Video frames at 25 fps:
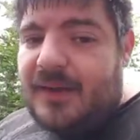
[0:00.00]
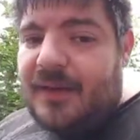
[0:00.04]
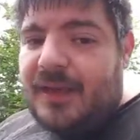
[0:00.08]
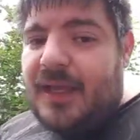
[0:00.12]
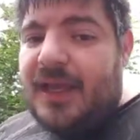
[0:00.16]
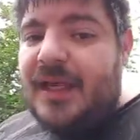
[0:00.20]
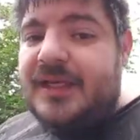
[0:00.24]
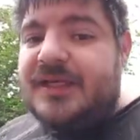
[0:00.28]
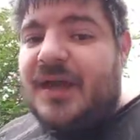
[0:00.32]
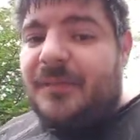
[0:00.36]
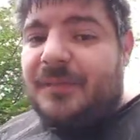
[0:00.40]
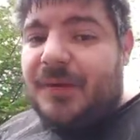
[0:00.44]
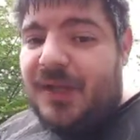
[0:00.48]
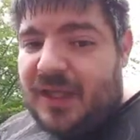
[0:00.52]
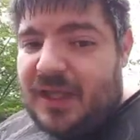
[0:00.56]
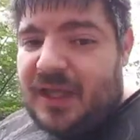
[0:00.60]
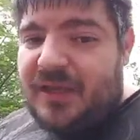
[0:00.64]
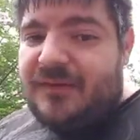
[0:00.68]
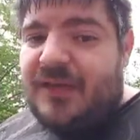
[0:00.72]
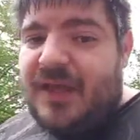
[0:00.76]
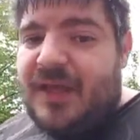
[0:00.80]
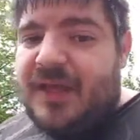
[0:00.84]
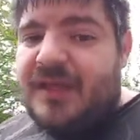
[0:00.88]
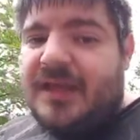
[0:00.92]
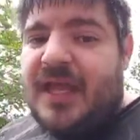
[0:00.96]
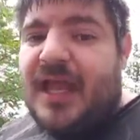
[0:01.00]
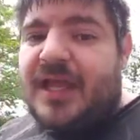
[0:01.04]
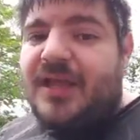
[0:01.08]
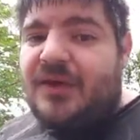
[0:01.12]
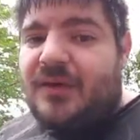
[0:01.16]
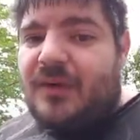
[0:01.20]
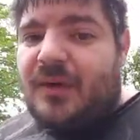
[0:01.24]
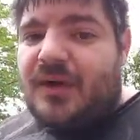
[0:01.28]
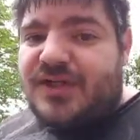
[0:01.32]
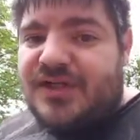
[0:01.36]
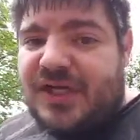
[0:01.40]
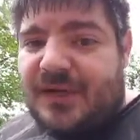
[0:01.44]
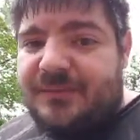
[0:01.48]
into believing that
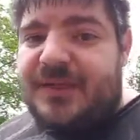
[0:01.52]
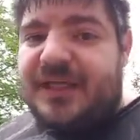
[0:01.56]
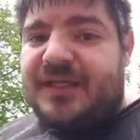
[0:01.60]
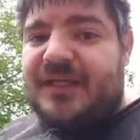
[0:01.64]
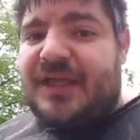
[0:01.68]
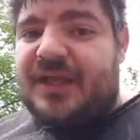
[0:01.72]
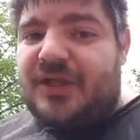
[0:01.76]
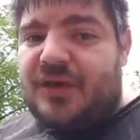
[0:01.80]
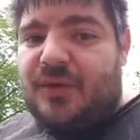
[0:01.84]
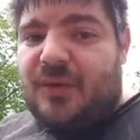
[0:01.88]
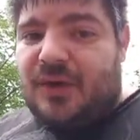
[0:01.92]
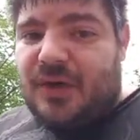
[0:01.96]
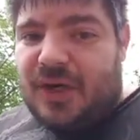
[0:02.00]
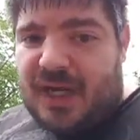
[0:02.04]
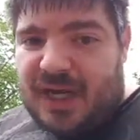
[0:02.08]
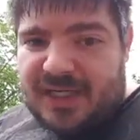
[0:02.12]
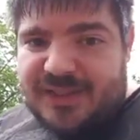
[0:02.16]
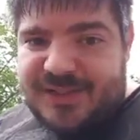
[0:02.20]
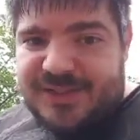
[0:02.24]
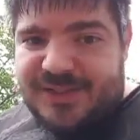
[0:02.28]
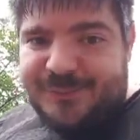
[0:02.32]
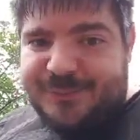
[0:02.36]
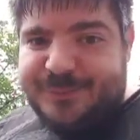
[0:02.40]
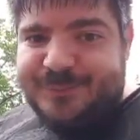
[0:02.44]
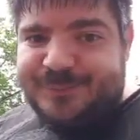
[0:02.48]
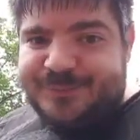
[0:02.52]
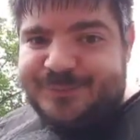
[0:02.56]
you are something that you are not.